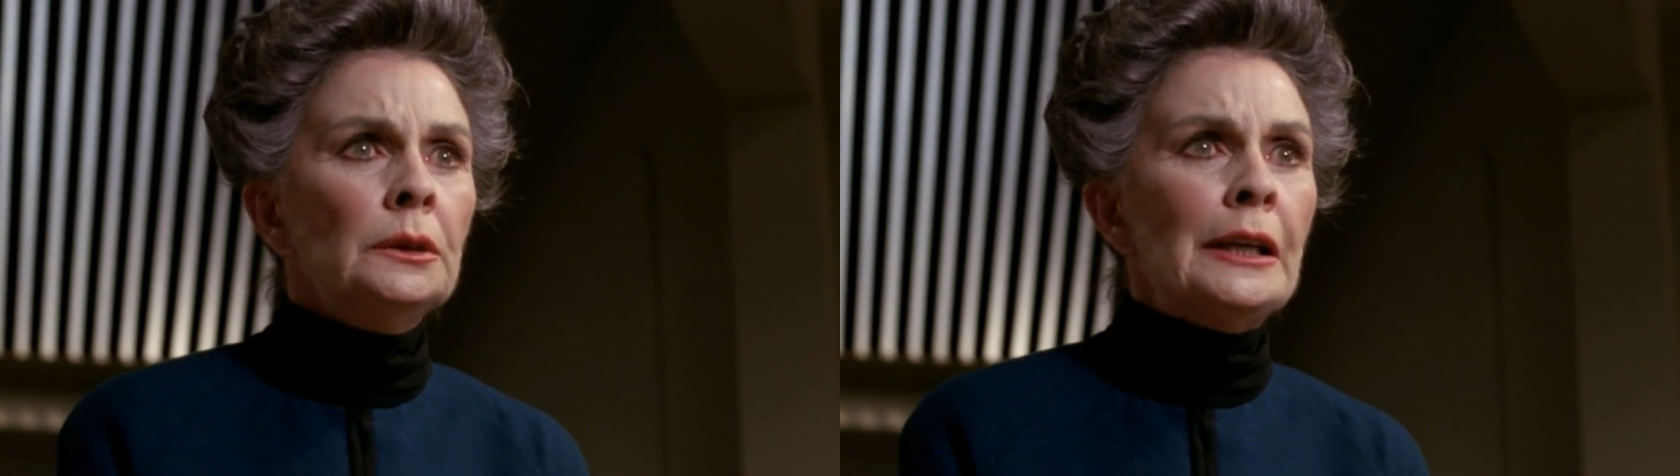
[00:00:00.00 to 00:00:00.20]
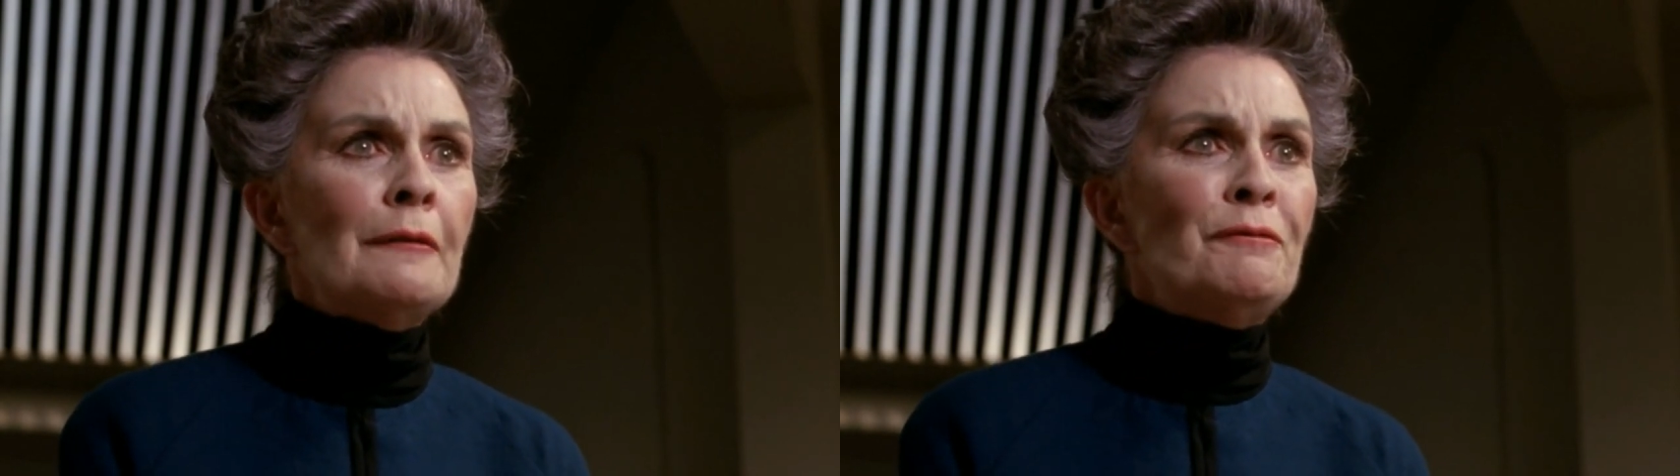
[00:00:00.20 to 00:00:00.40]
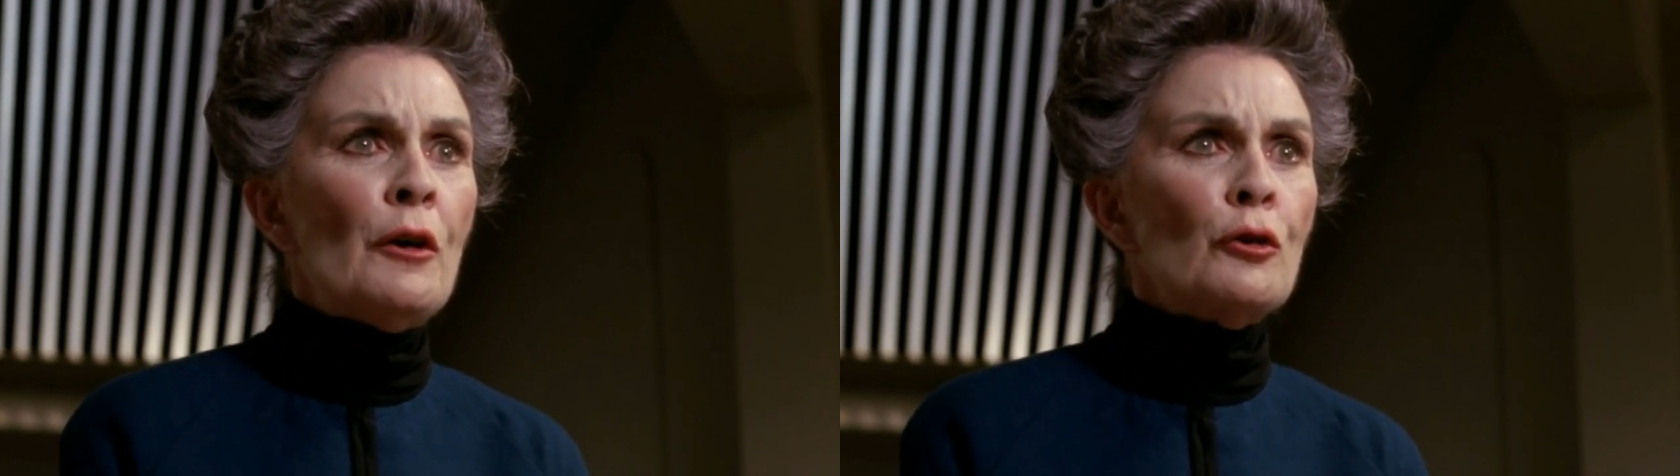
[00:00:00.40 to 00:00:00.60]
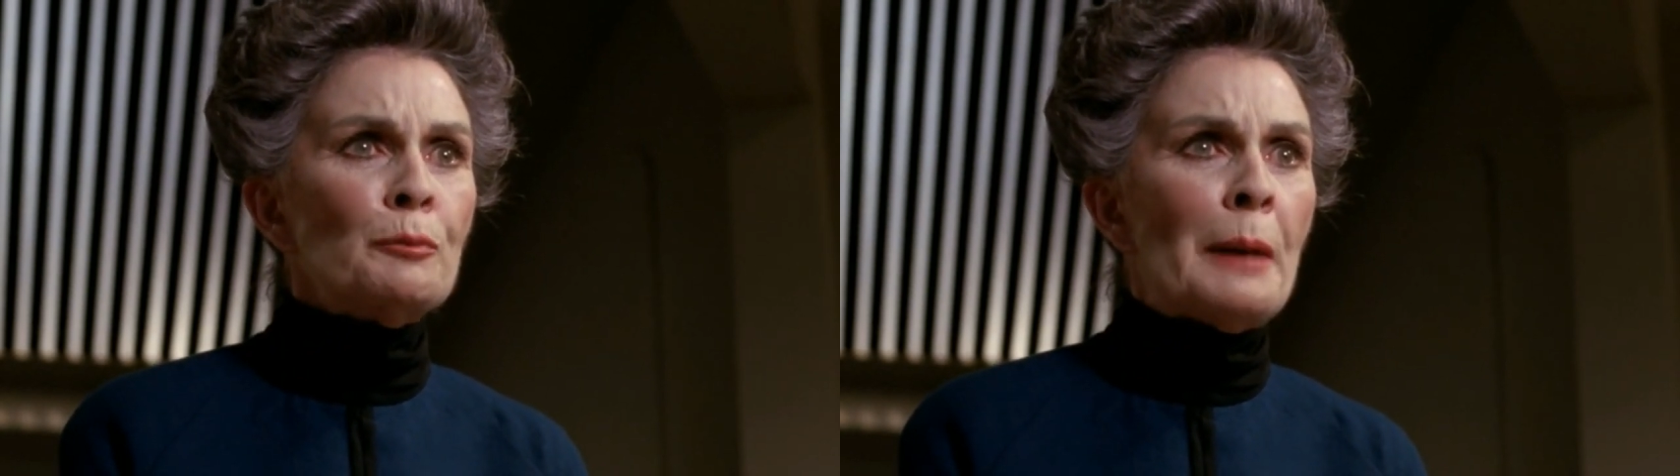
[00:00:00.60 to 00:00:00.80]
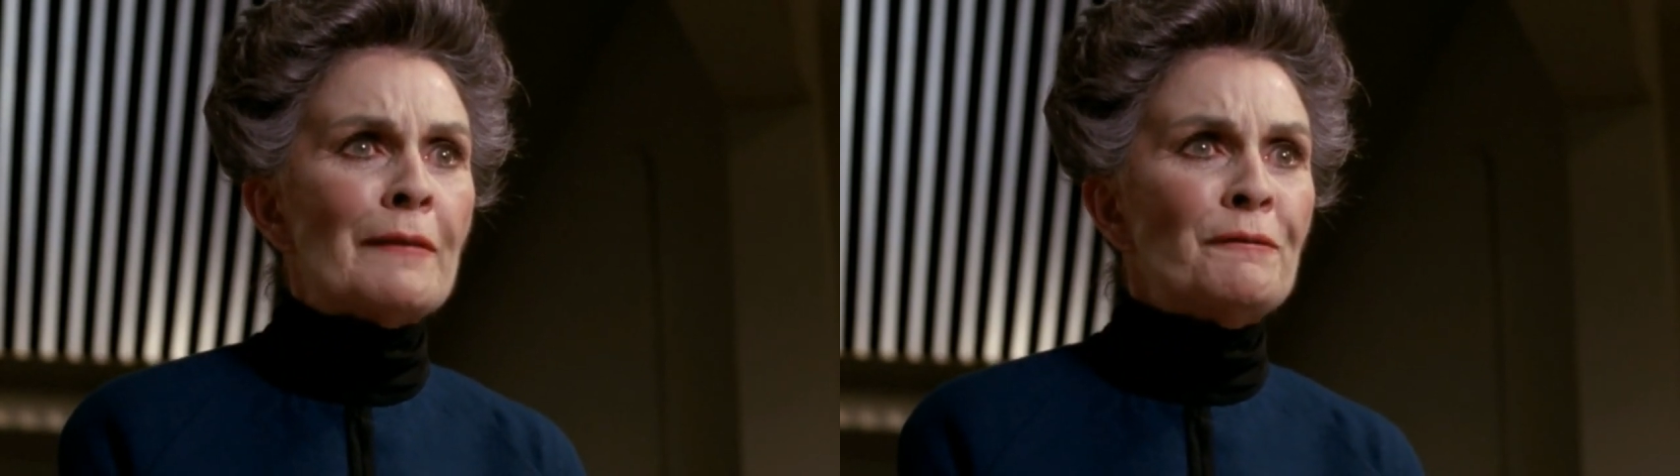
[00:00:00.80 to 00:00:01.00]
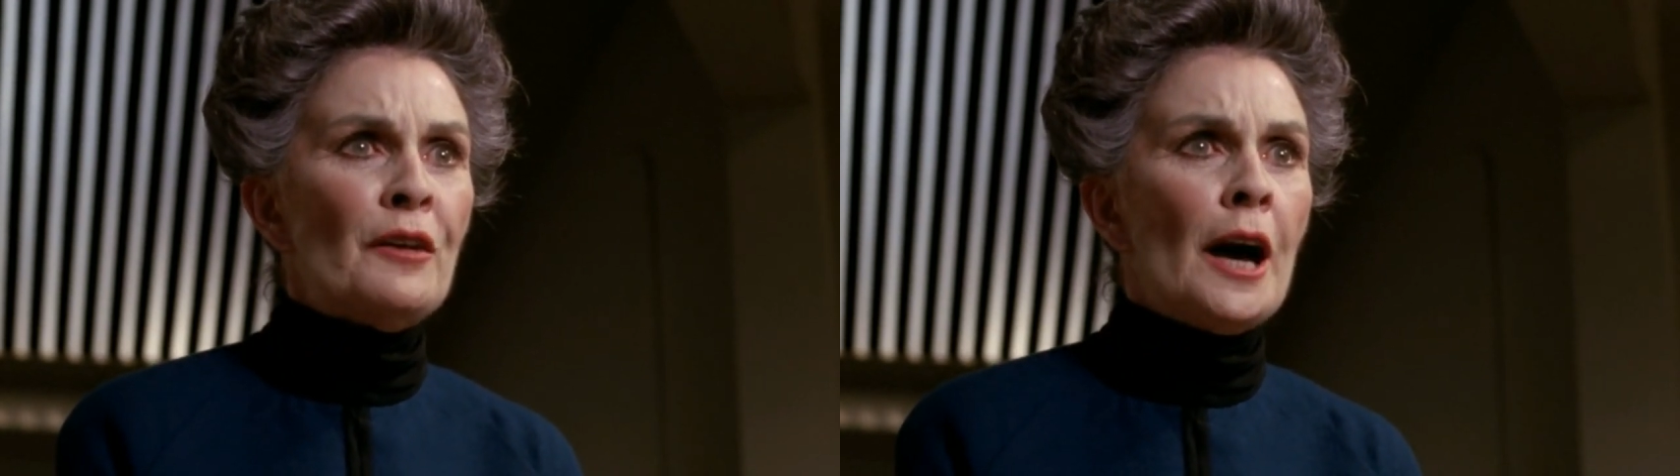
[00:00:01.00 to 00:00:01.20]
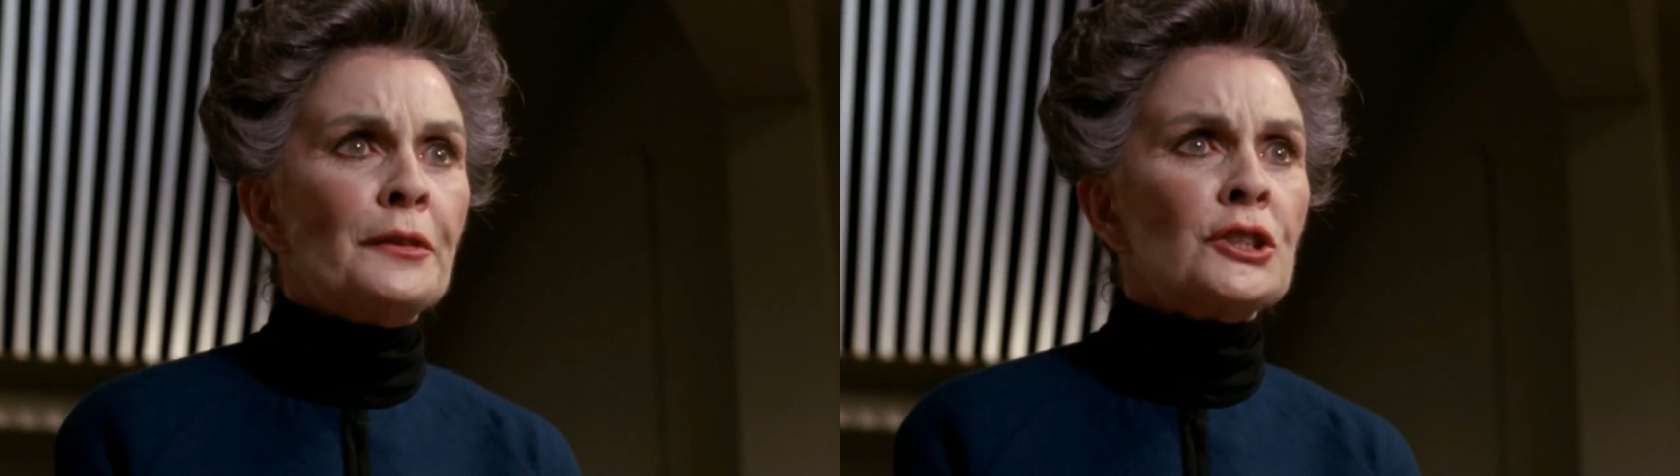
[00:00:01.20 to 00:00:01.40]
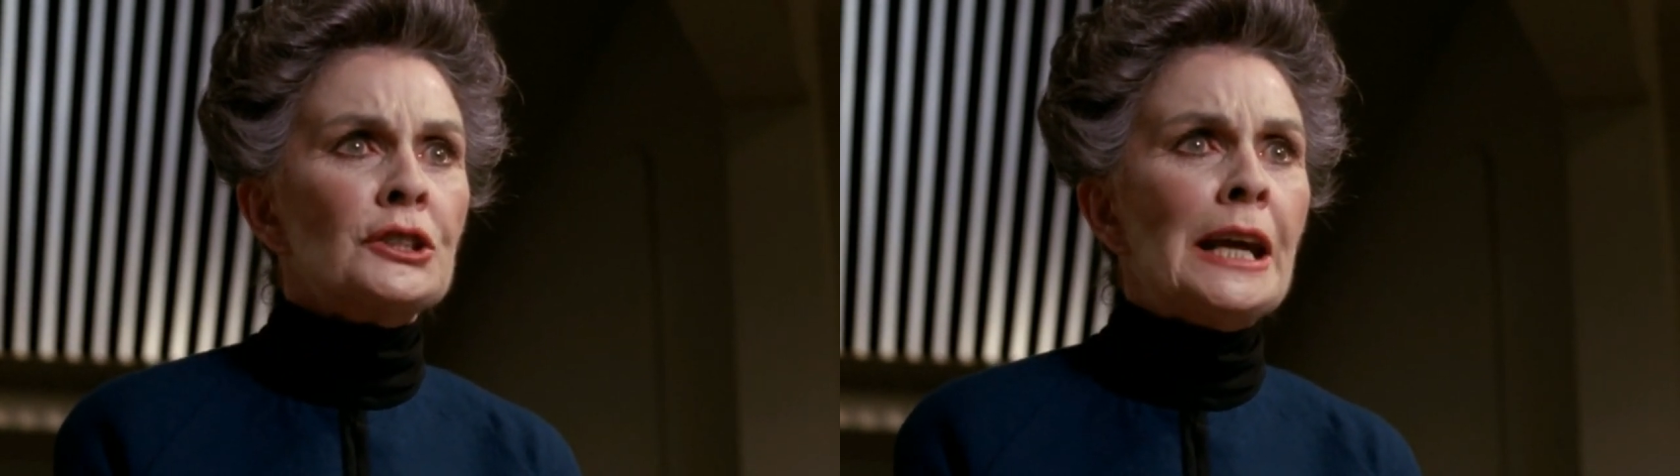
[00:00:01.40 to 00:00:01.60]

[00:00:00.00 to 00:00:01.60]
invoke my father's